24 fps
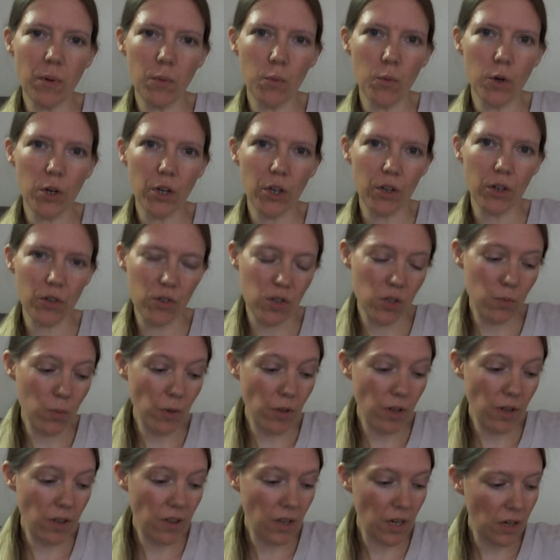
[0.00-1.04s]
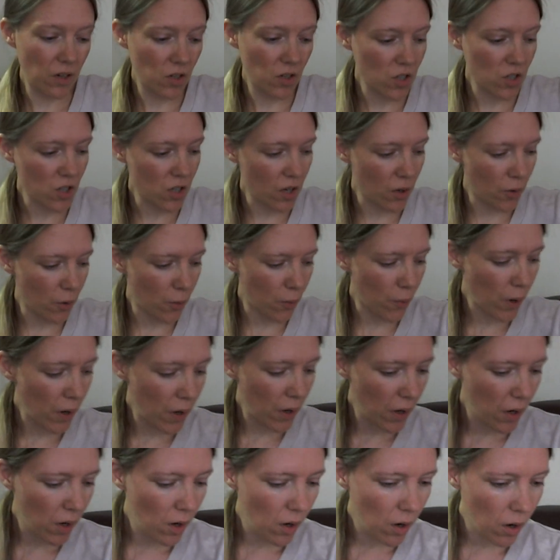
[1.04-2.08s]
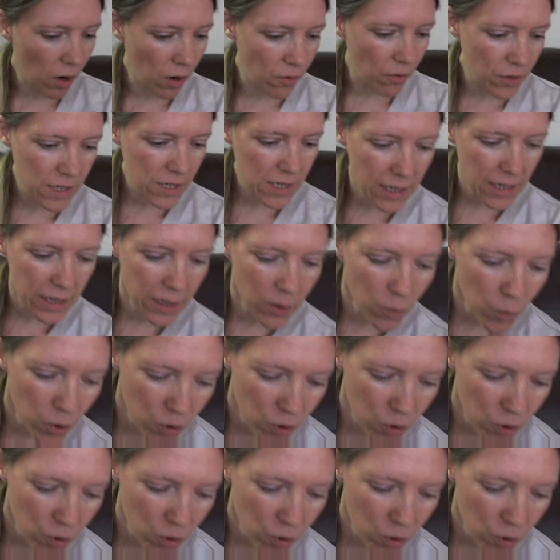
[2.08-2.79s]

been working on some other things, so obviously I